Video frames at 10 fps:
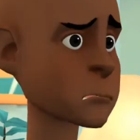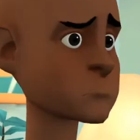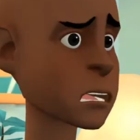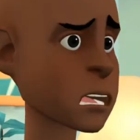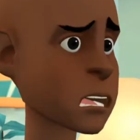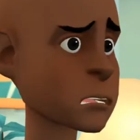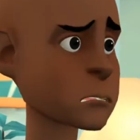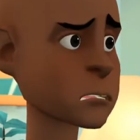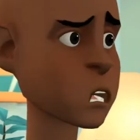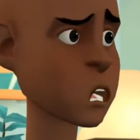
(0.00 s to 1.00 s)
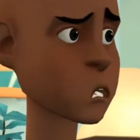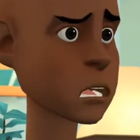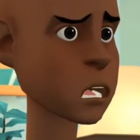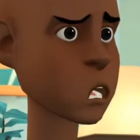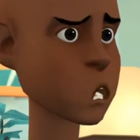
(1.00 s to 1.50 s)
But, what
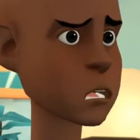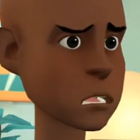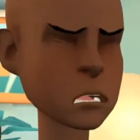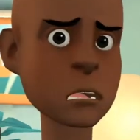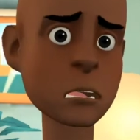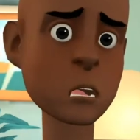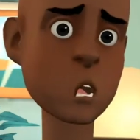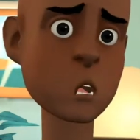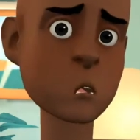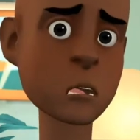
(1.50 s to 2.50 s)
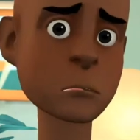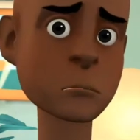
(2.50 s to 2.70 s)
car crash I caused?